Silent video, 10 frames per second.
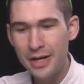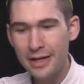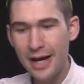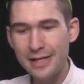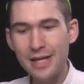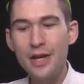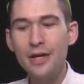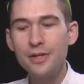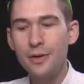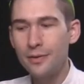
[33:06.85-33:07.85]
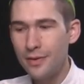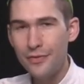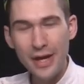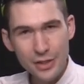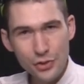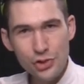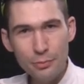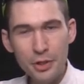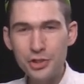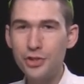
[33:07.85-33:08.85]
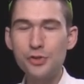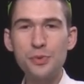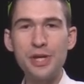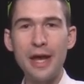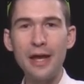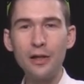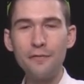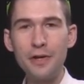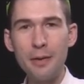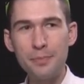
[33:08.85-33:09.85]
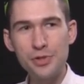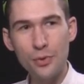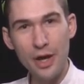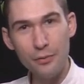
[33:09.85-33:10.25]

Guys, thank you so much. This was a hell of an episode.